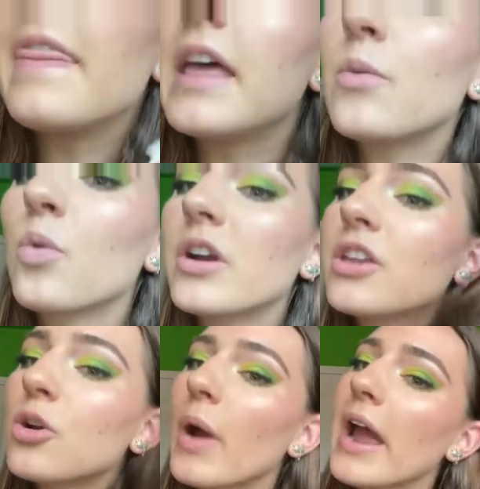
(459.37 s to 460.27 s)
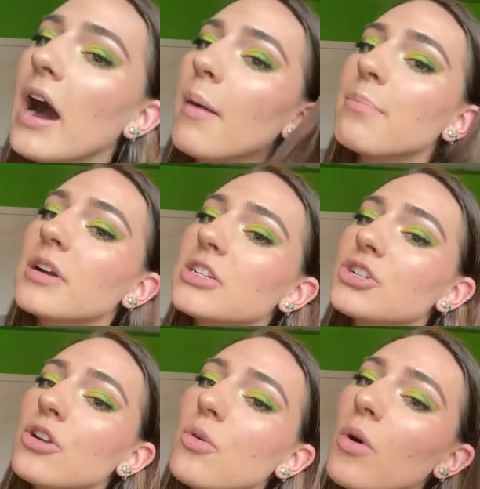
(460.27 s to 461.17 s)
then work your way up because
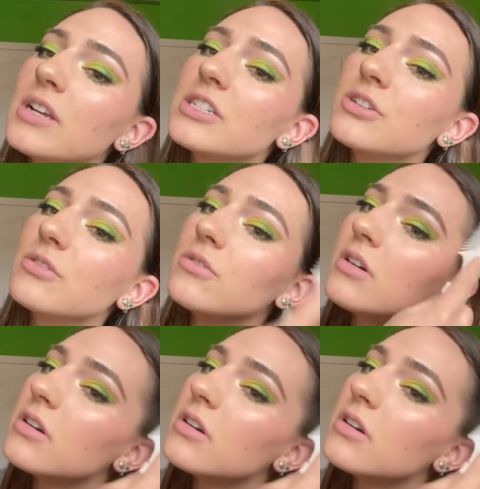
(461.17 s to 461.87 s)
you don't want to